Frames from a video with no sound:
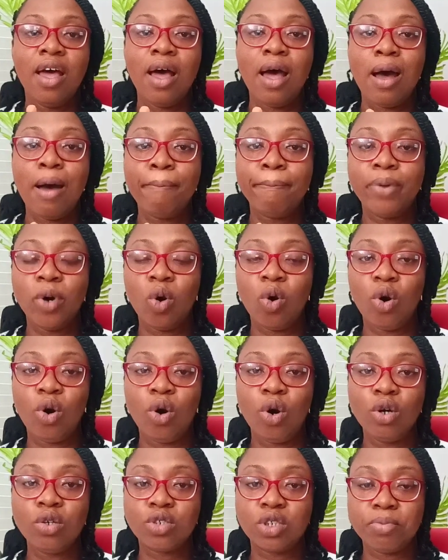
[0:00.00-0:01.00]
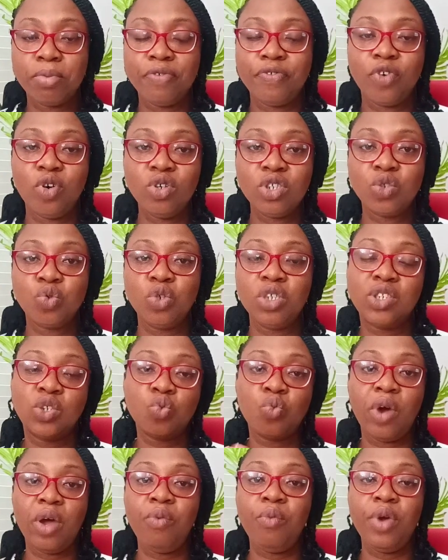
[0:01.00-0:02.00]
But some of us,
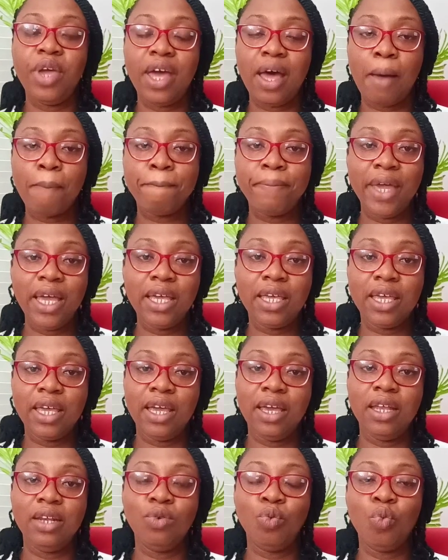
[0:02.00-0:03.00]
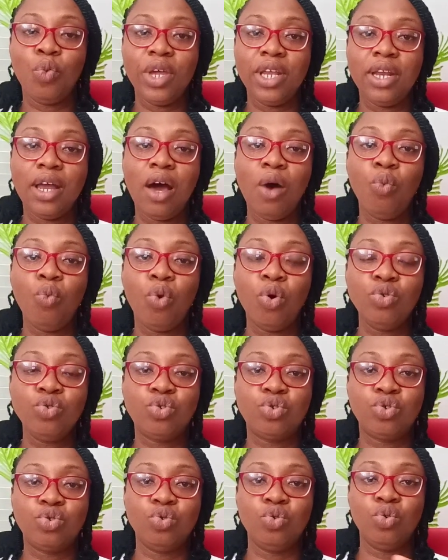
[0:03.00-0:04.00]
it's when we are baking, we now
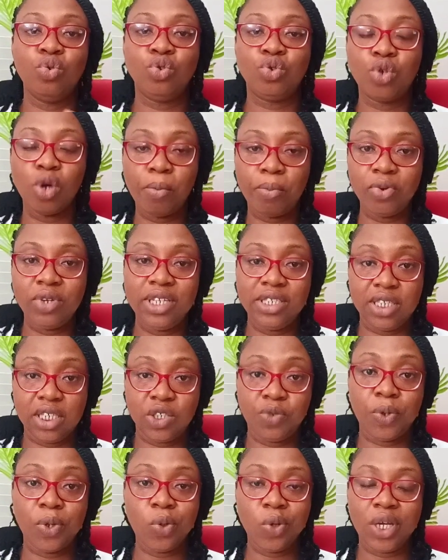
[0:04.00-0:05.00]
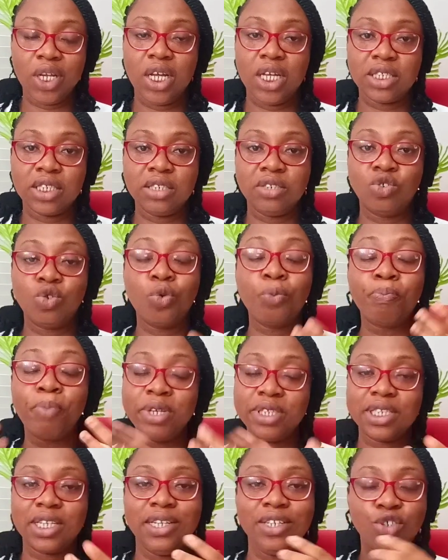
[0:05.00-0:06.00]
want to double it as we're looking at it. So
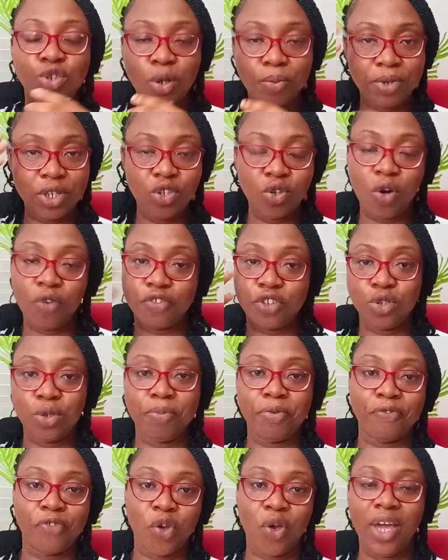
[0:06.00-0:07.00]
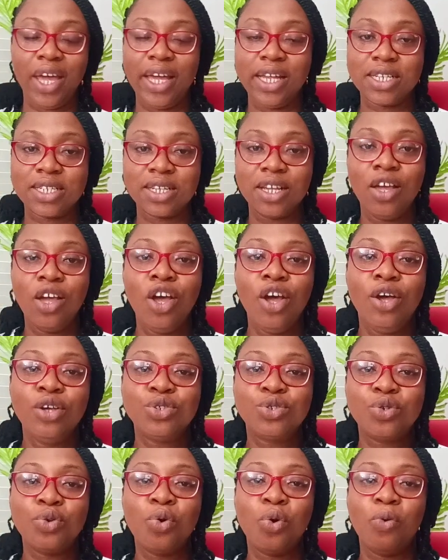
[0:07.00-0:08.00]
basically doubling off the top of your head.
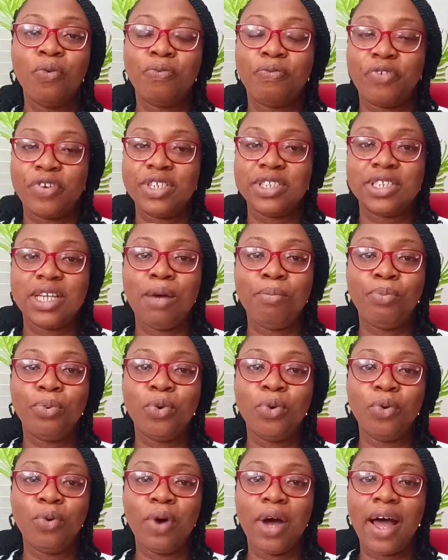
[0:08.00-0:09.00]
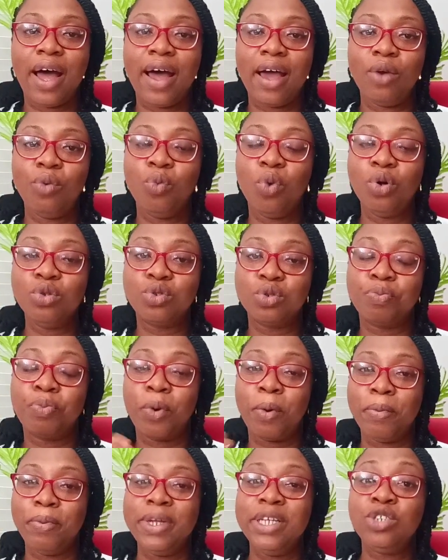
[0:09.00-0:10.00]
So for example, I want to
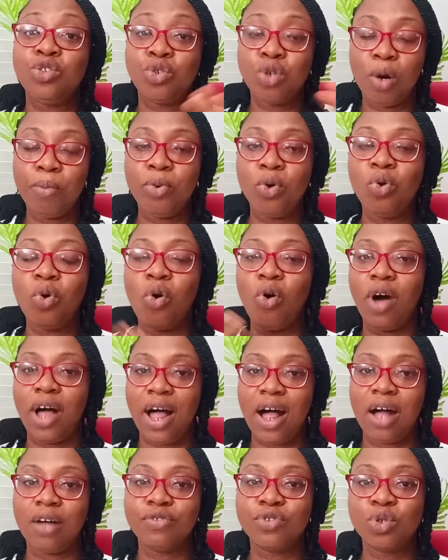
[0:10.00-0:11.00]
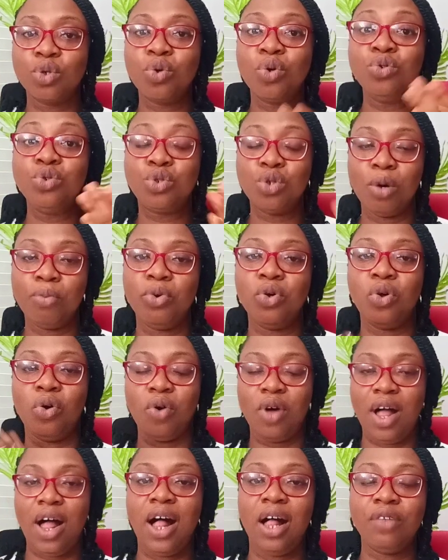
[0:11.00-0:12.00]
probably double or half. So don't double
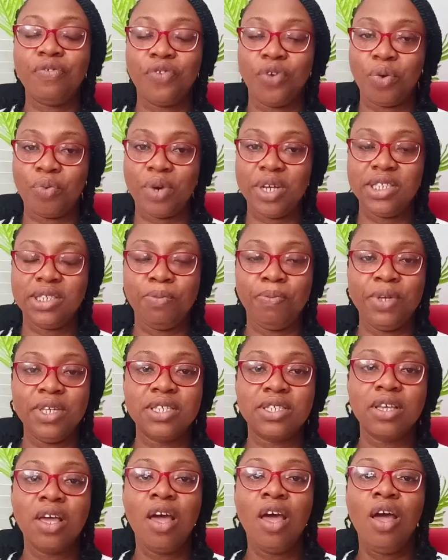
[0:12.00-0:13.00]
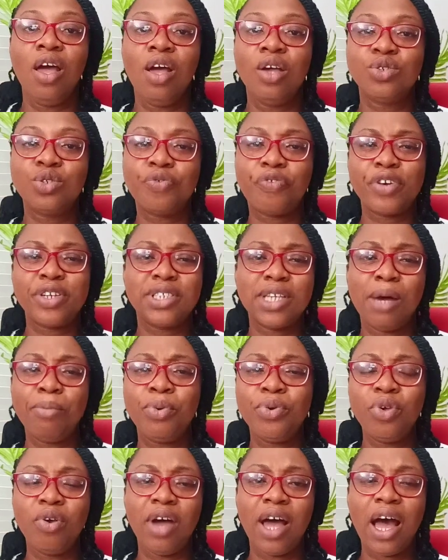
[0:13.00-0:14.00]
or half your recipes. So for
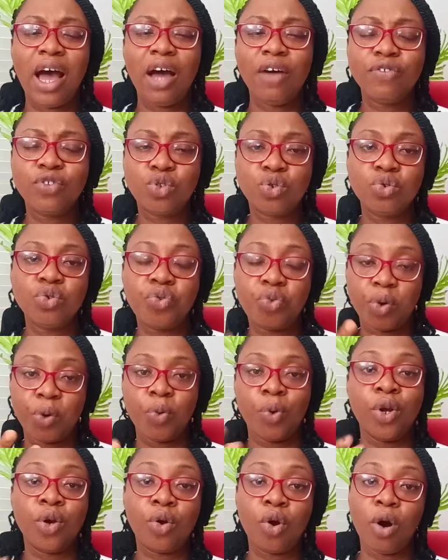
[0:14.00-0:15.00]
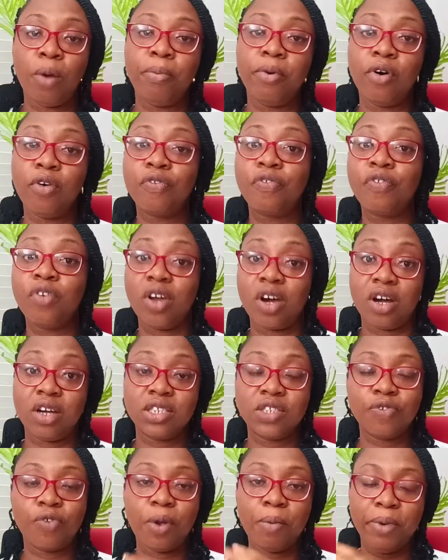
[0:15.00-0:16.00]
example, you have 2¾ cup of
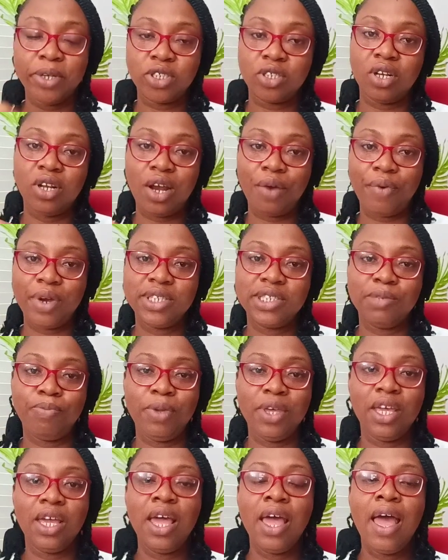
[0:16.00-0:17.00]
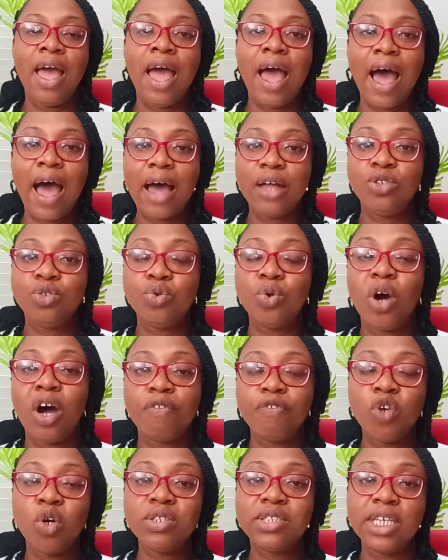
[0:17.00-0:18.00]
flour for a particular recipe, and you
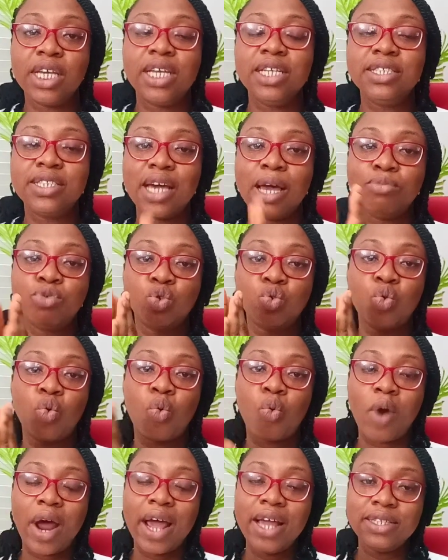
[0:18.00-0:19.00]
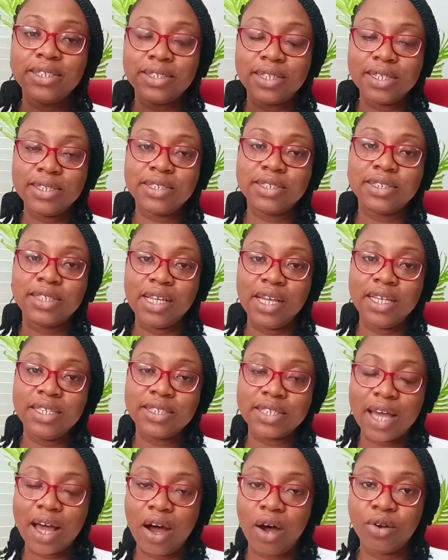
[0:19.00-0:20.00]
have not taken time to write these
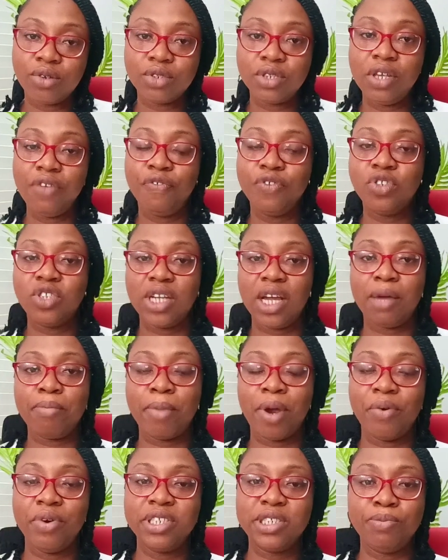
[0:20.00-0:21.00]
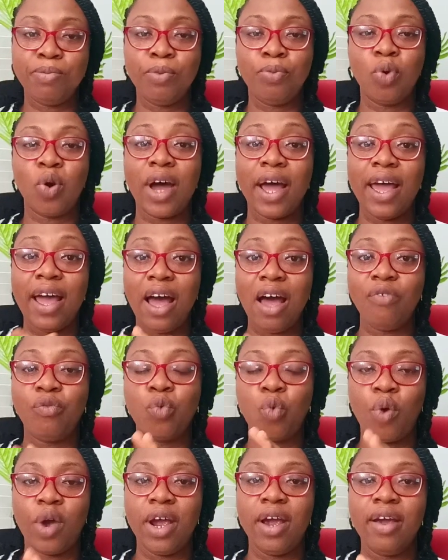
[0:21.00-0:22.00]
things out. If you check my recipe book, I
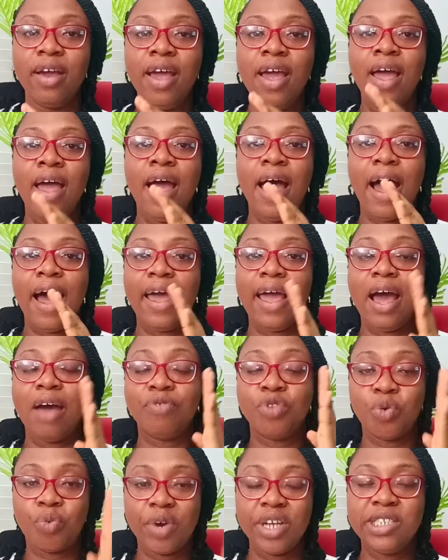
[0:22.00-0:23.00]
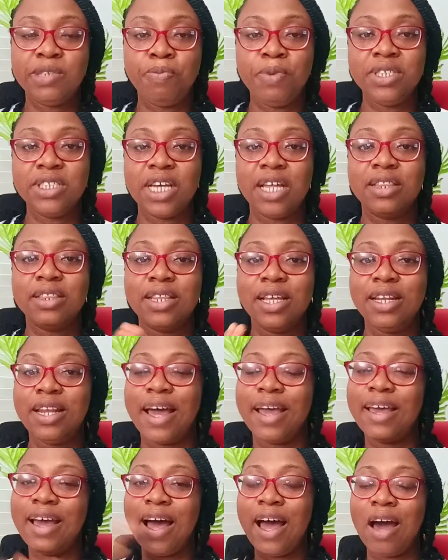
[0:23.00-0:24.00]
have where I have the recipes and then
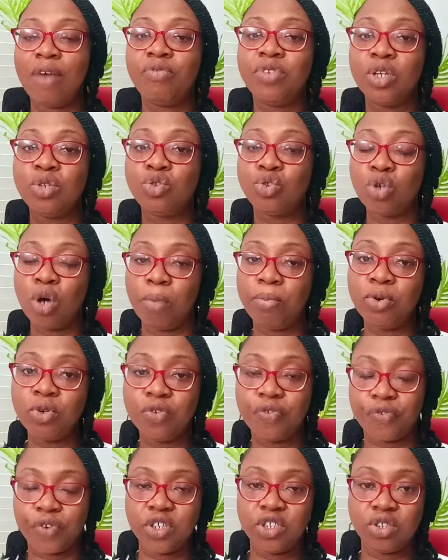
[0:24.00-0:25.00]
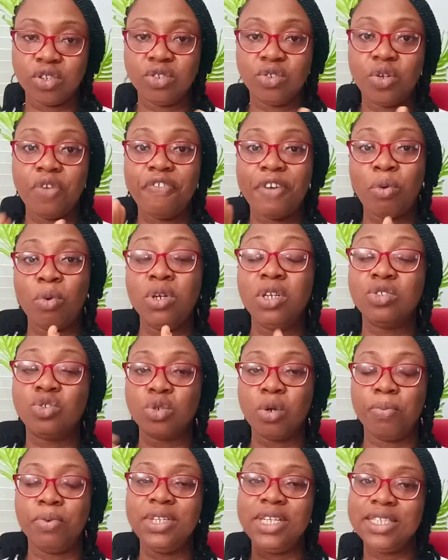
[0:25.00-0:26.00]
I have the doubled version. So if I want to
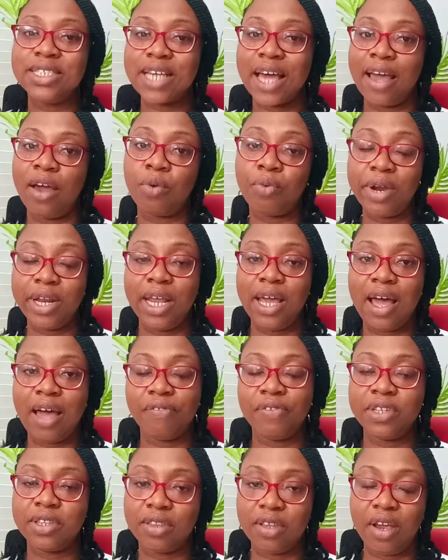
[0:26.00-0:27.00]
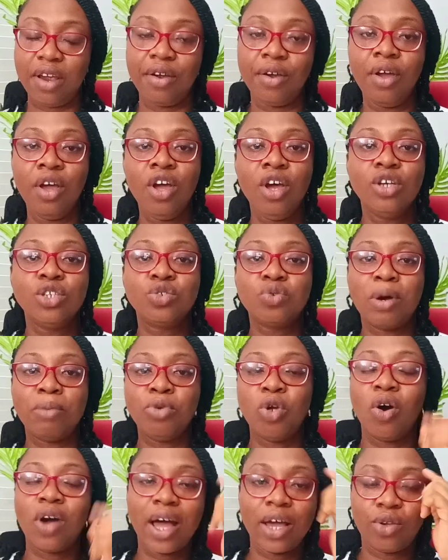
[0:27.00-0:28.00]
double it, I already have it there. So
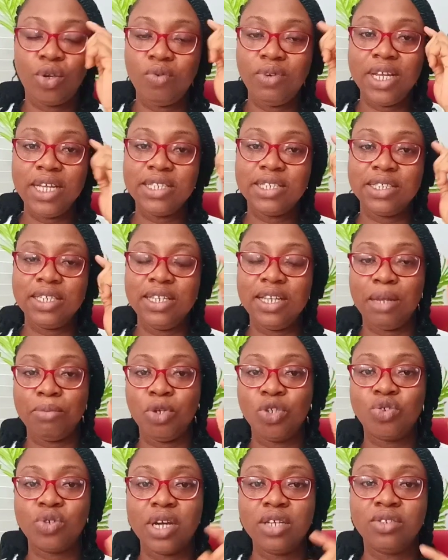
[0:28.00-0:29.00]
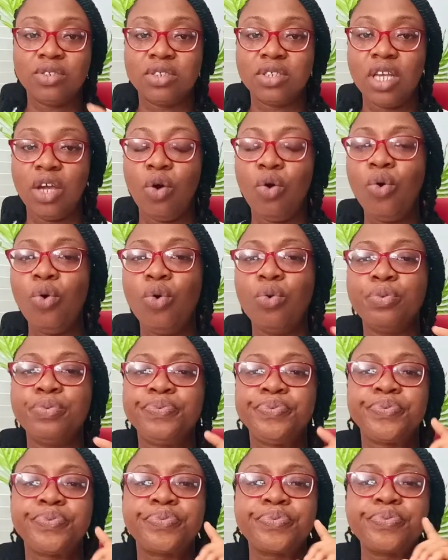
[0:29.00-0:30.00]
I'm not calculating, I'm not trying to say,
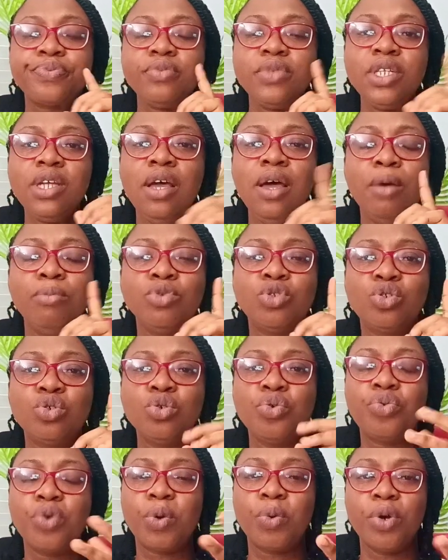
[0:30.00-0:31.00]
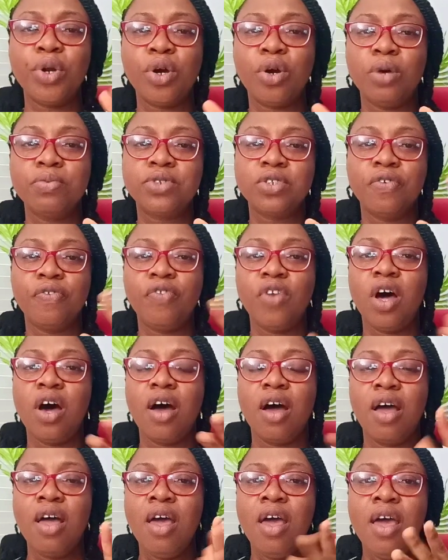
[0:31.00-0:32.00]
oh, 2¾ cups of
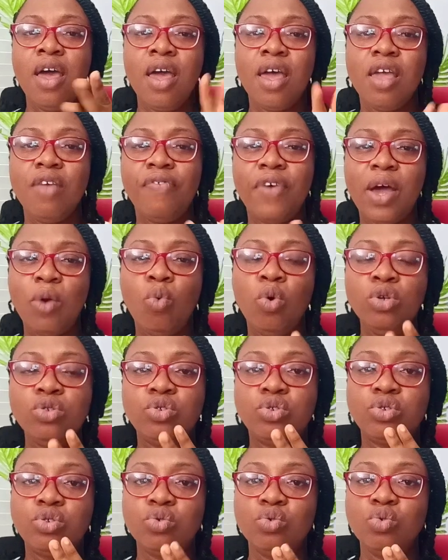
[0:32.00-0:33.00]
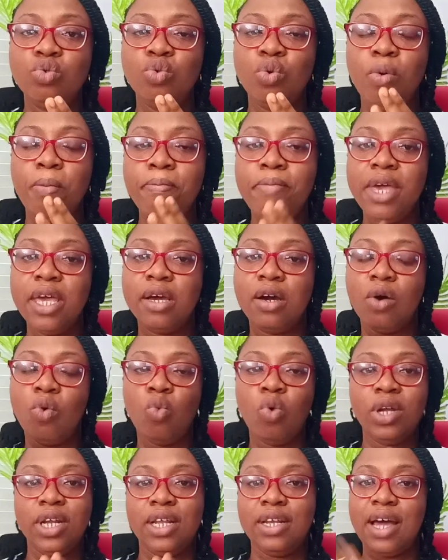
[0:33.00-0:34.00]
flour. If I want to make
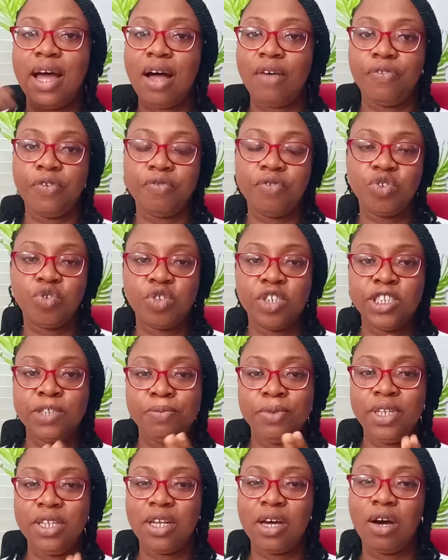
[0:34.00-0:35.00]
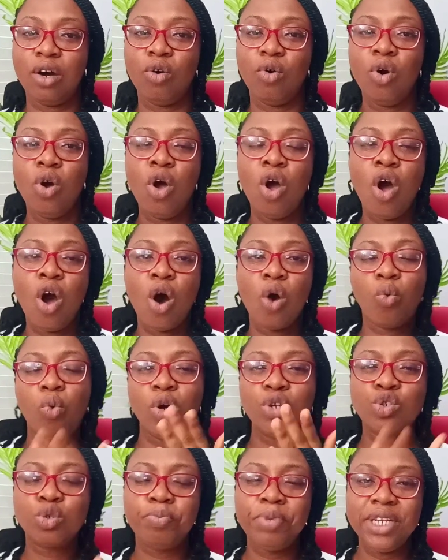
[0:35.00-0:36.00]
1½ of this recipe now,
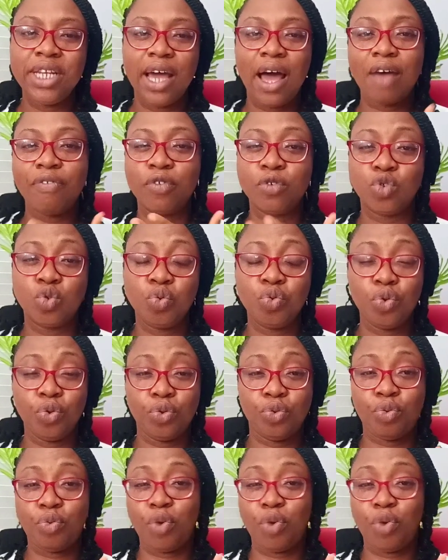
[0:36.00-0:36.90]
what would be the half of 2¾?